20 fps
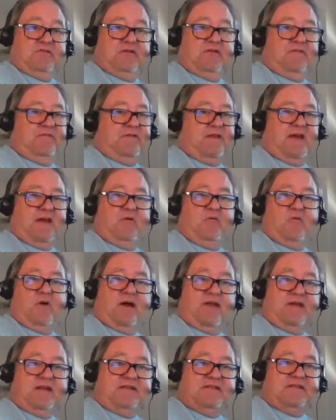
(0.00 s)
A fat
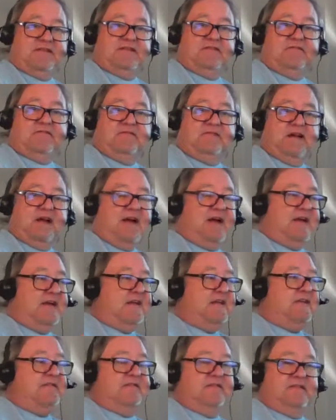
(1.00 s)
white single
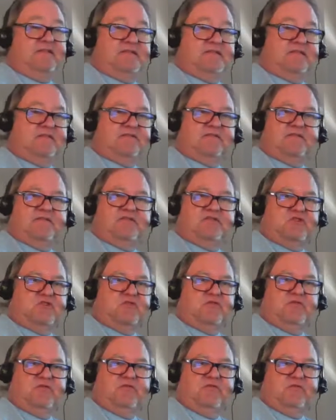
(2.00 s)
guy that's
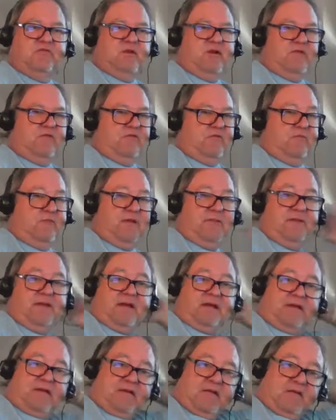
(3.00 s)
conservative or whatever, or maybe
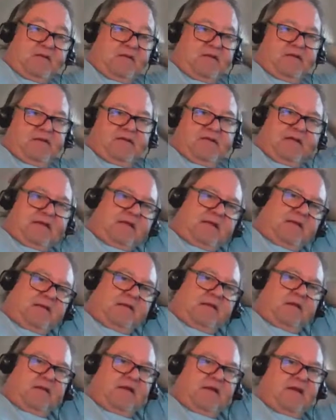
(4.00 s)
got
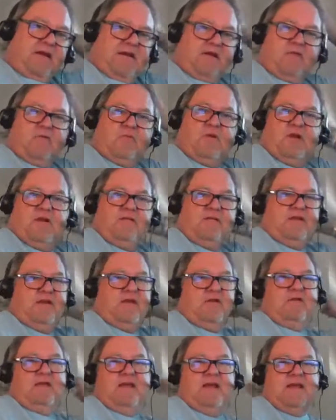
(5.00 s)
long hair or whatever, they
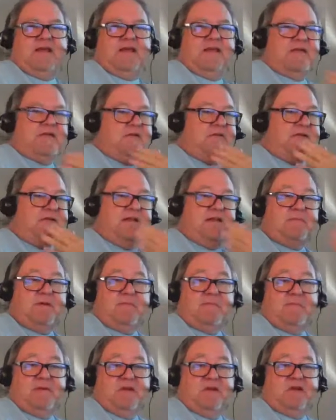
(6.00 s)
don't like it. Don't like my
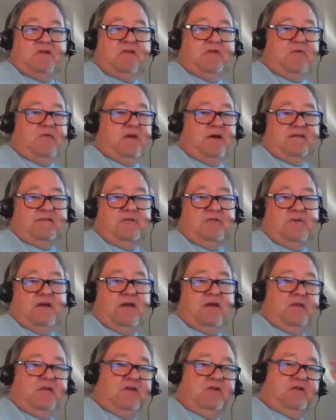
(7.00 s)
beard, don't like the way
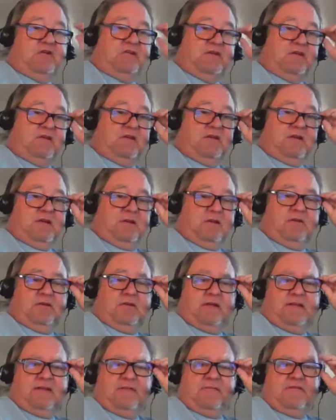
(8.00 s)
I look, don't
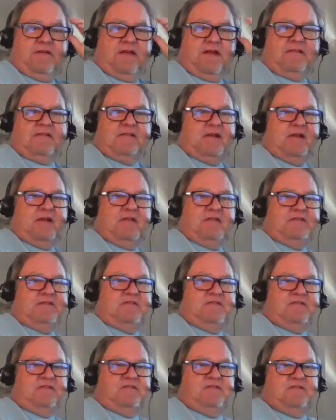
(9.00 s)
like the fact that I
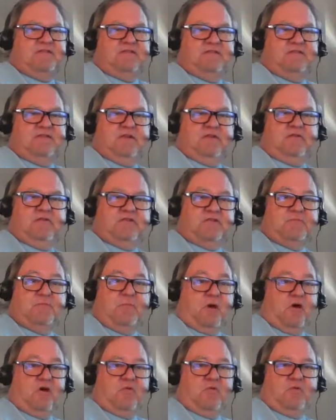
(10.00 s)
just look
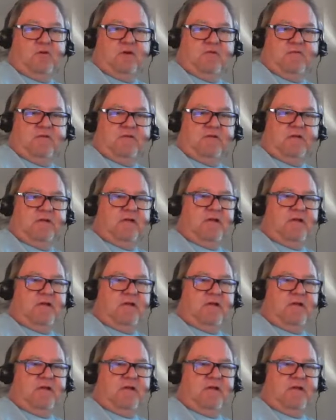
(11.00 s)
smart or whatever.